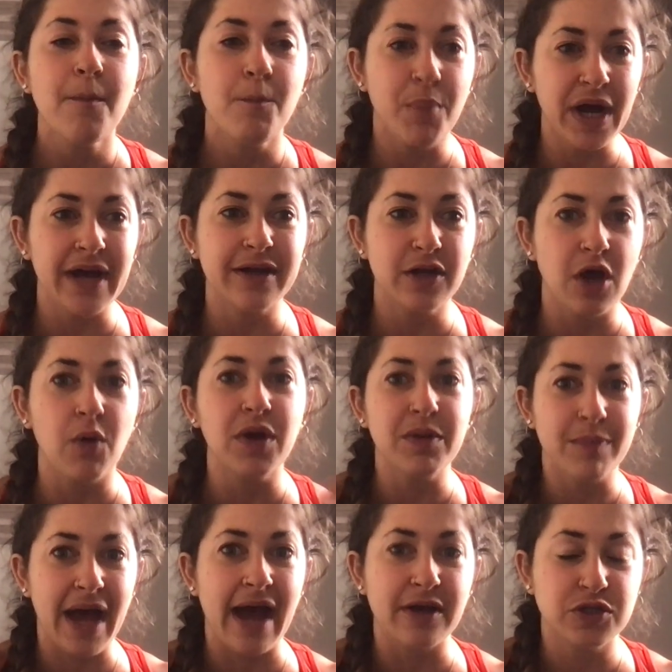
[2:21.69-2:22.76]
But going
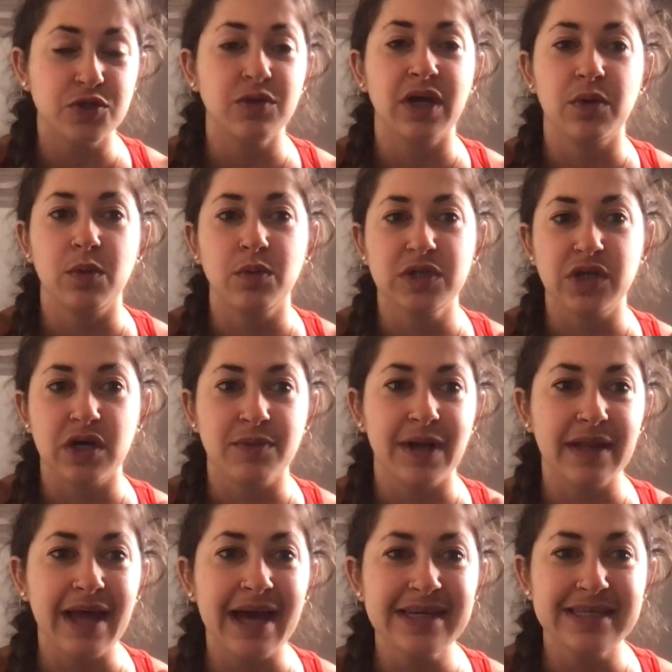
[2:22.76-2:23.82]
back to like what we talked
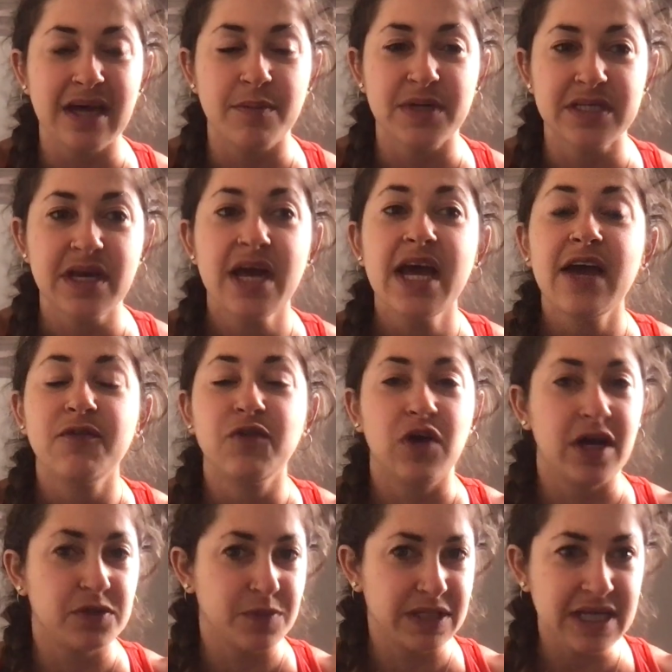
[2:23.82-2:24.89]
about last time is if your
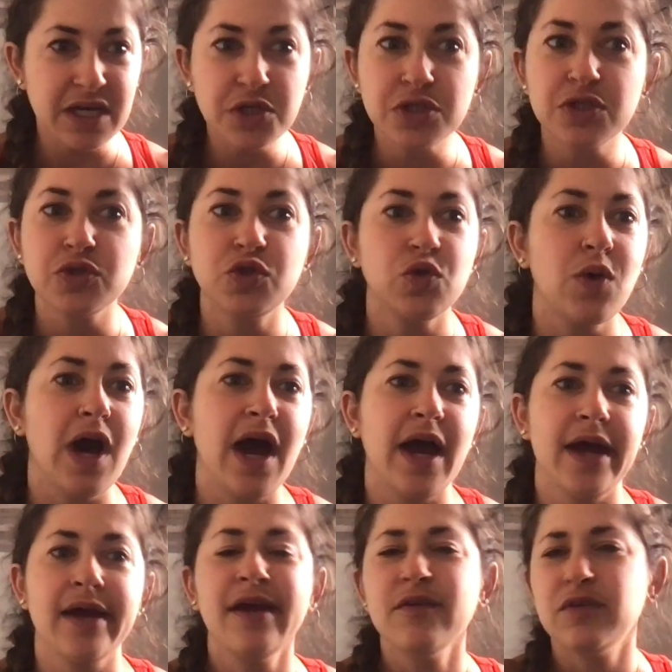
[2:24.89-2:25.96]
expectations are too
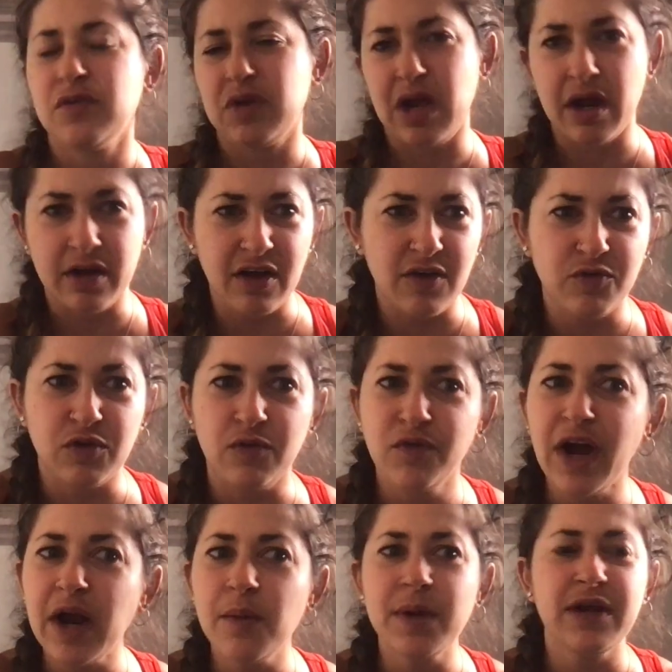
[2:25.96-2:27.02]
high, if you have an unhelpful
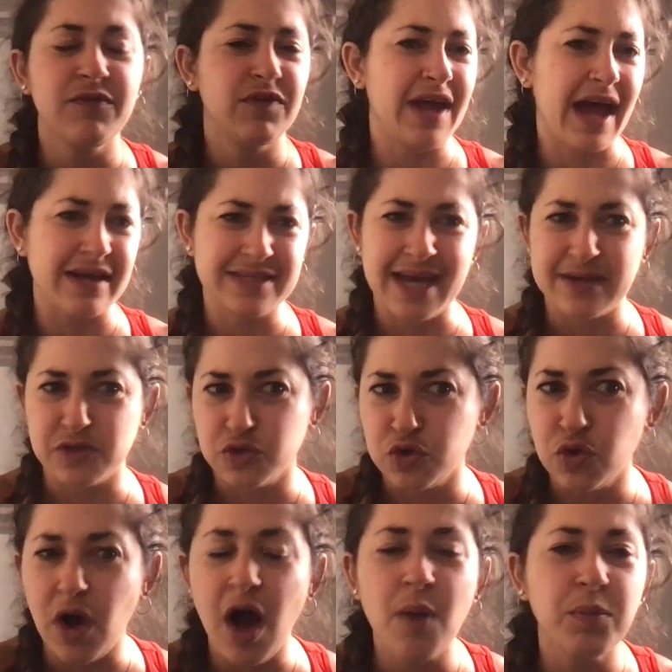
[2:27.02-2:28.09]
environment, if tasks are too
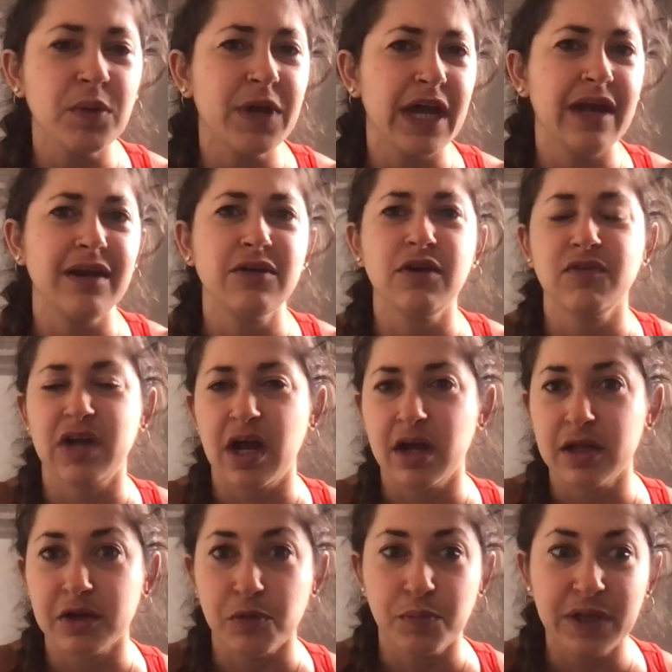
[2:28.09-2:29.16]
complicated, you have an
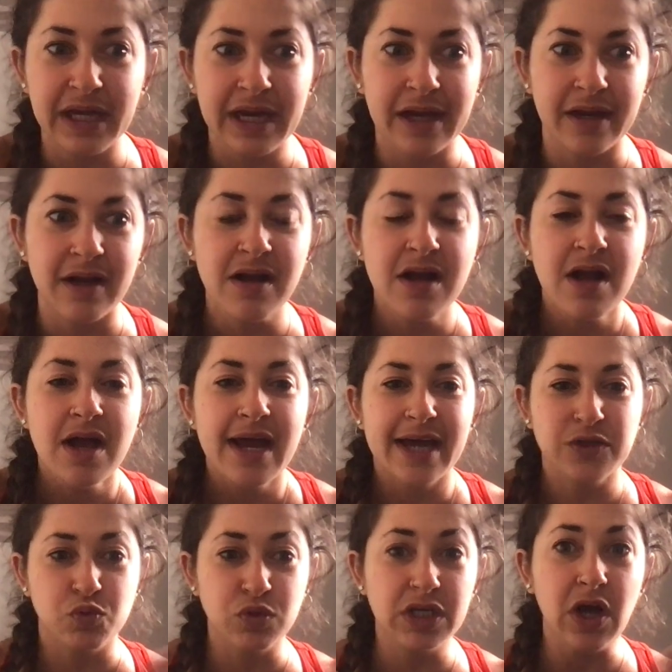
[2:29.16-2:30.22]
unclear plan,
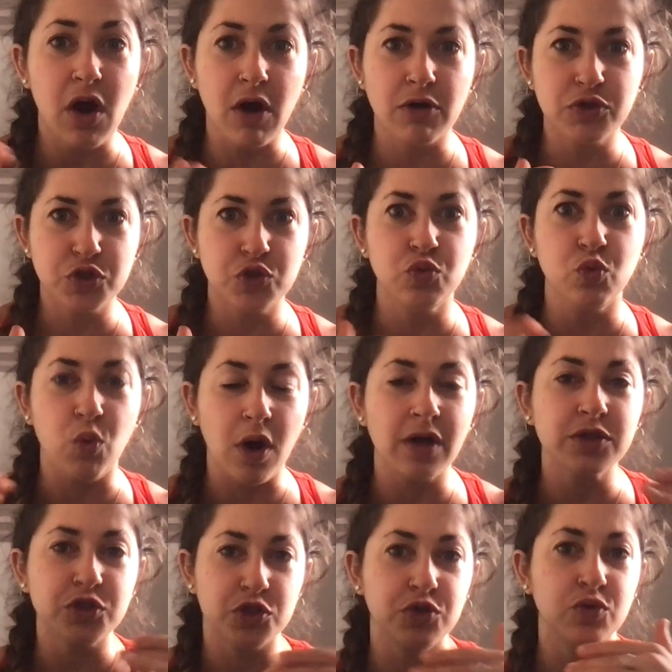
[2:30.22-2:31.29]
it's really hard to
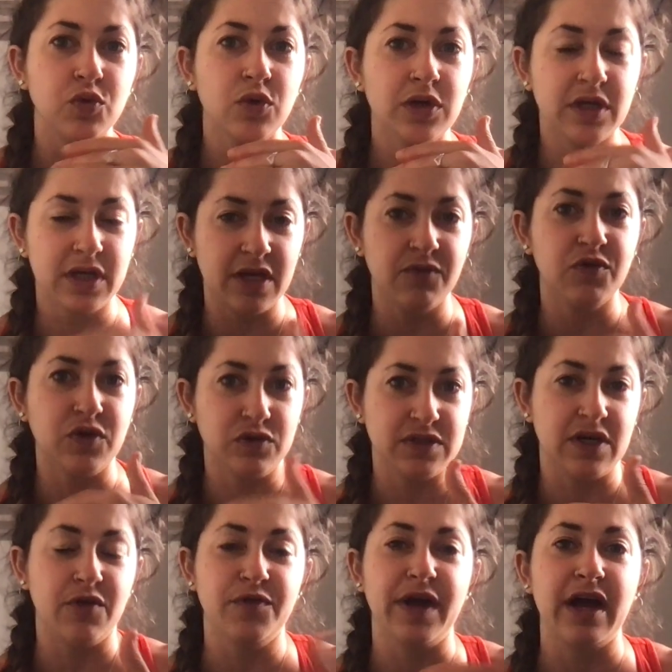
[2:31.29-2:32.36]
want to give
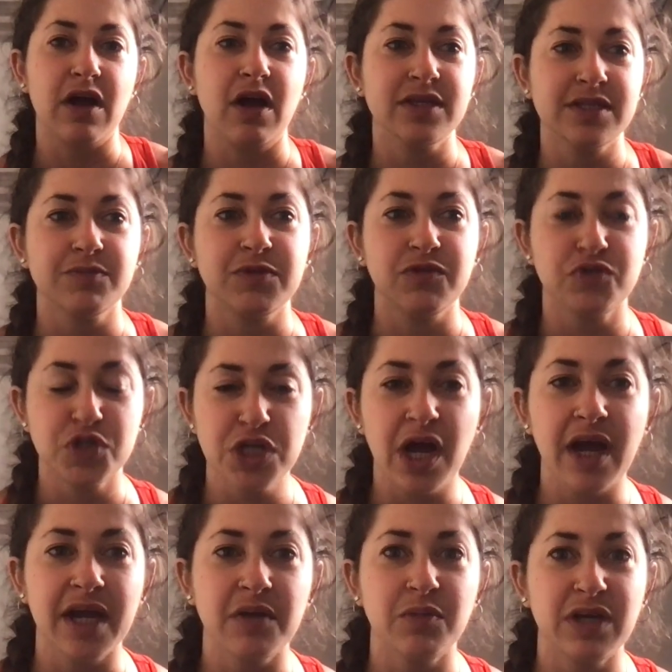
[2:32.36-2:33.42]
yourself that concept of
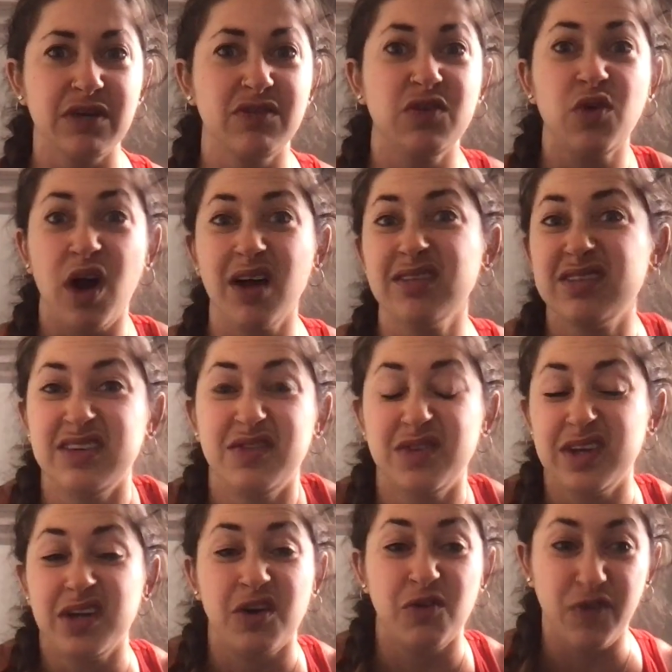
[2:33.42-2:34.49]
shine because you constantly feel
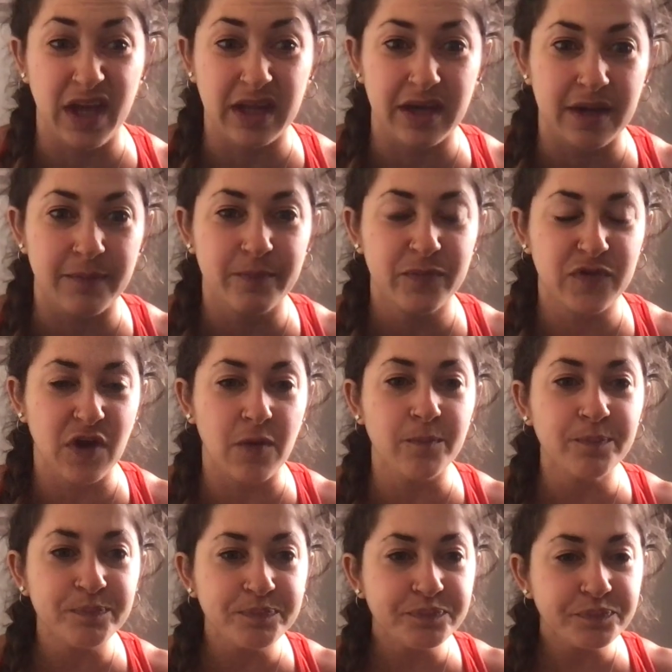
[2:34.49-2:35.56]
like you're failing. So
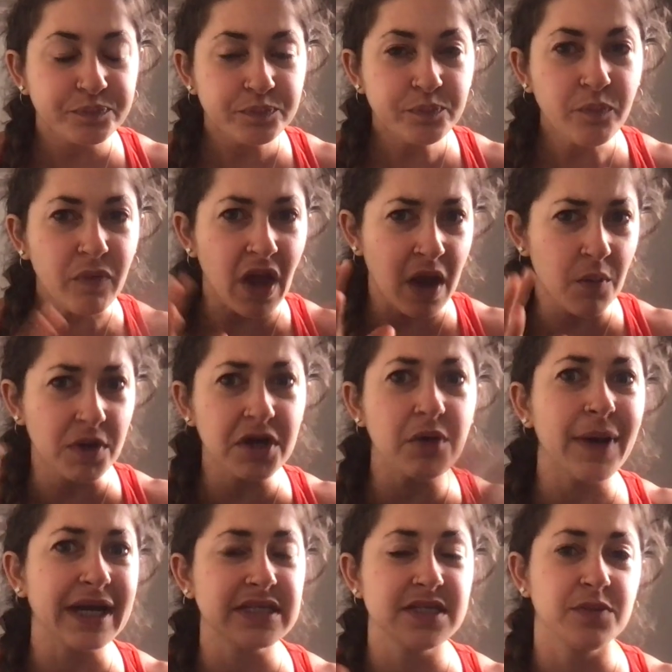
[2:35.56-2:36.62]
I want to go
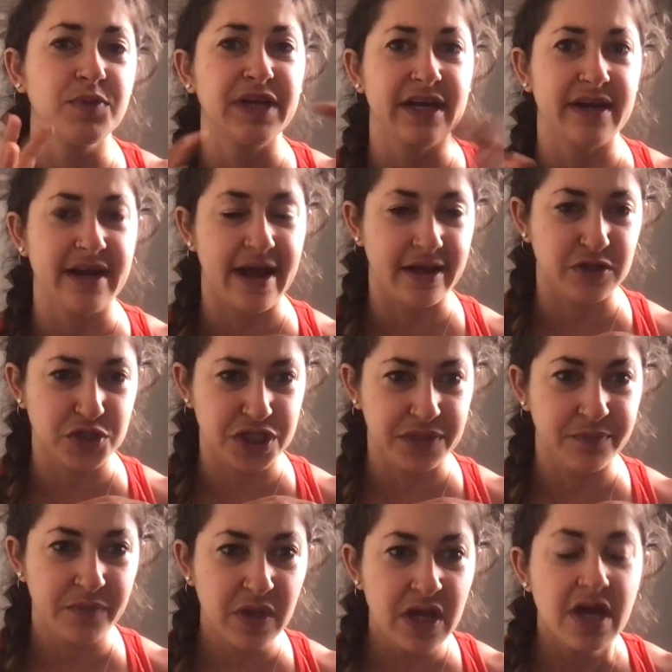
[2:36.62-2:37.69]
back to the plant
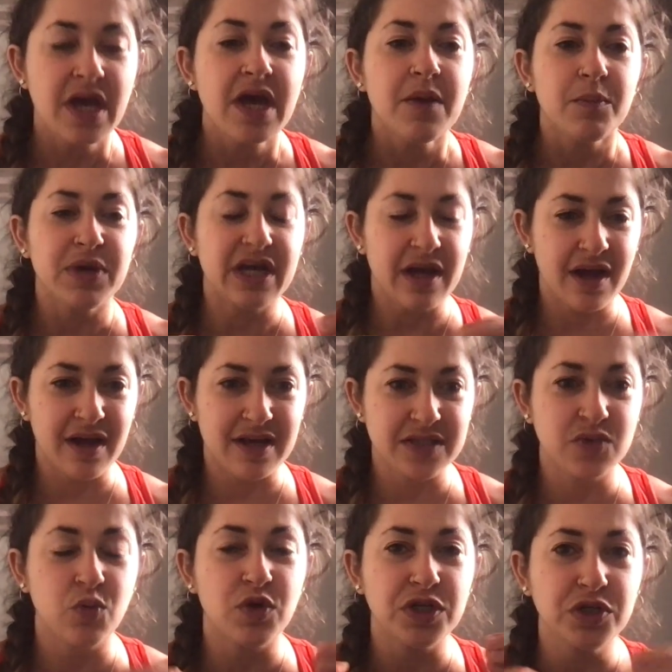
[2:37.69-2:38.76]
analogy, because
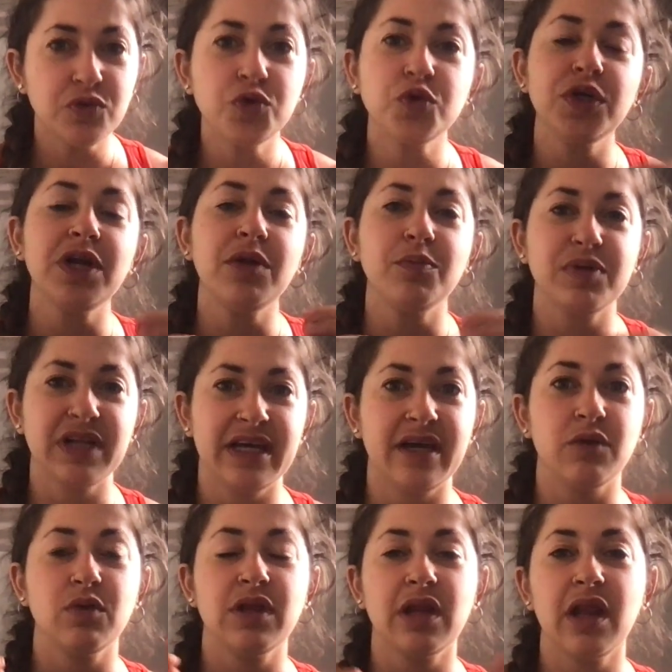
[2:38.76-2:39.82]
when you treat a plant
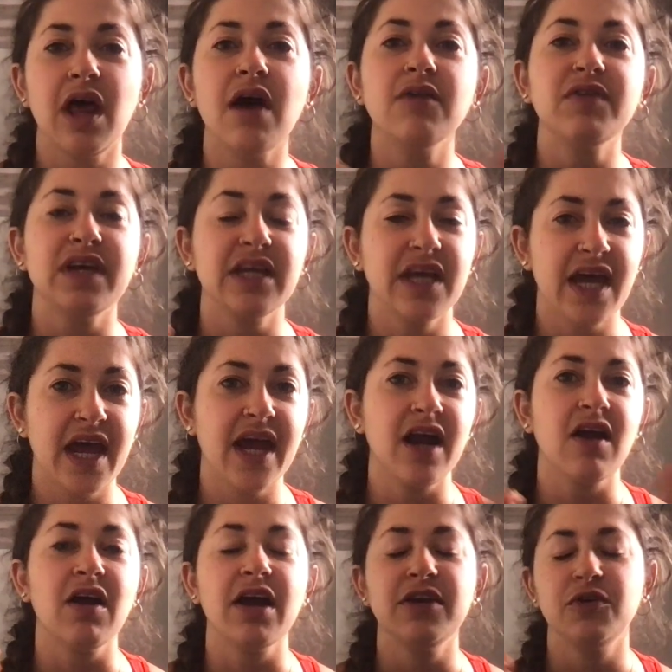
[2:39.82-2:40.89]
with love and
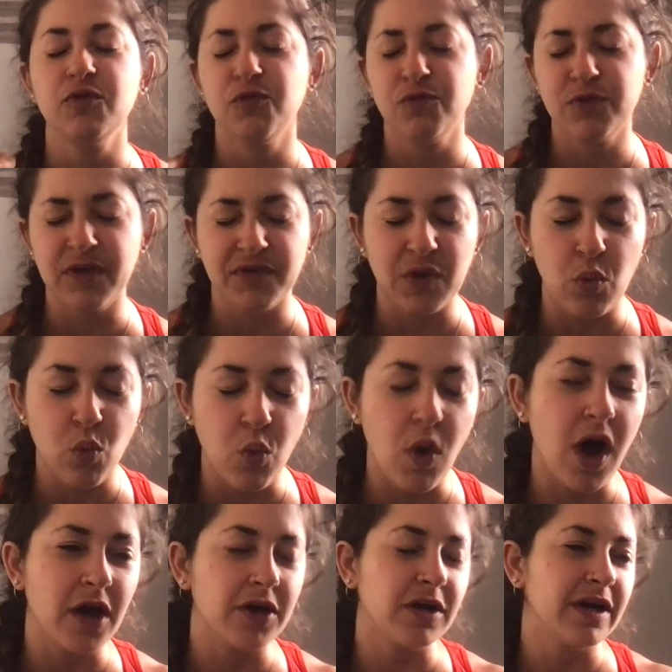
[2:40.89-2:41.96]
care and you give it
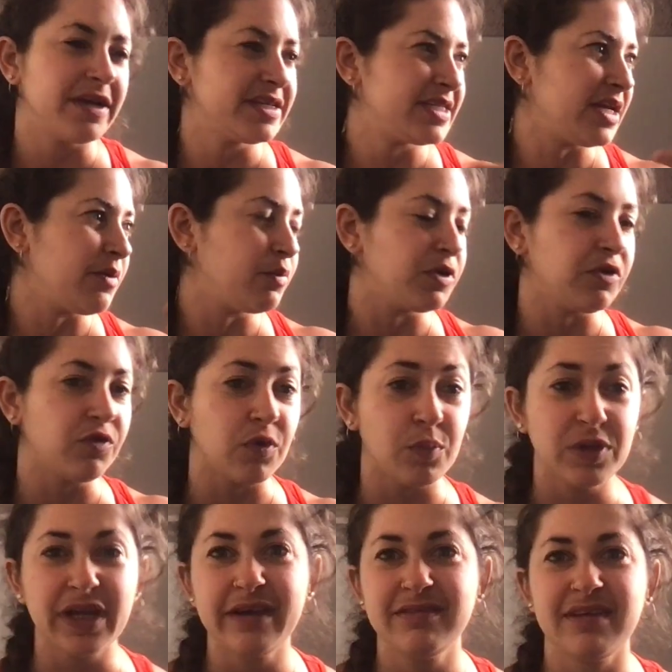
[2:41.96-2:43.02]
water and it's in a beautiful
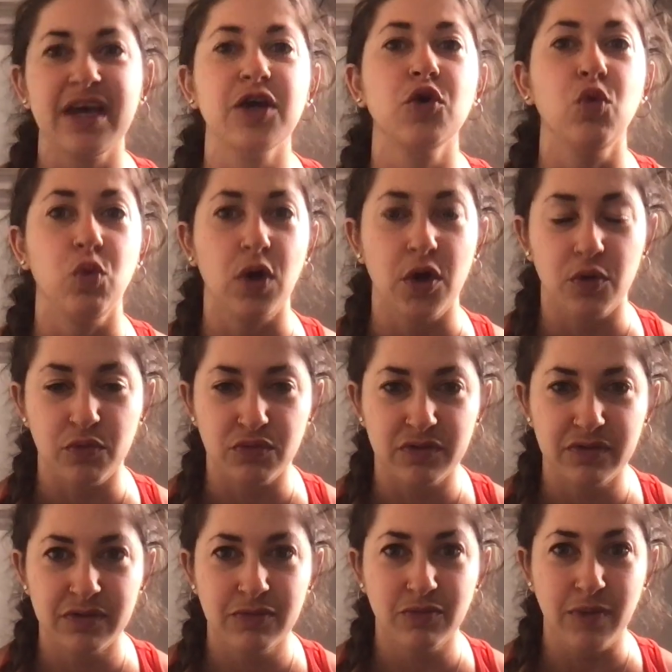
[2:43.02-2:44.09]
place, it
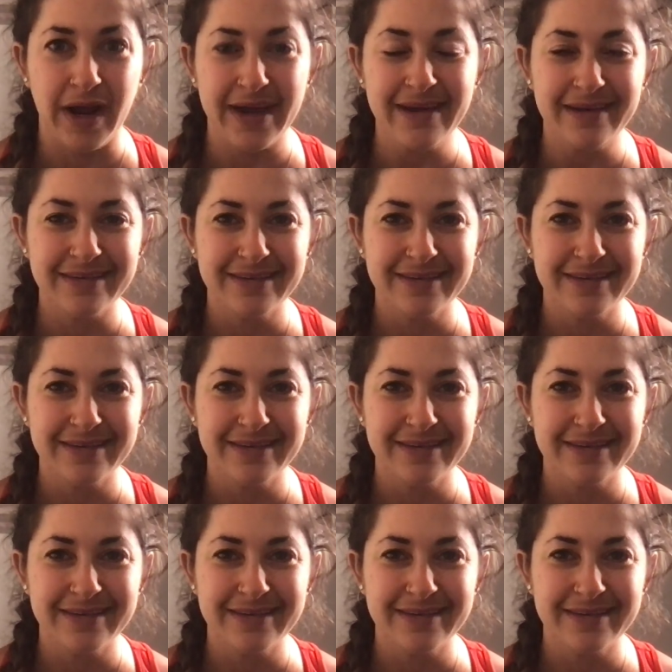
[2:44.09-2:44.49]
grows, right?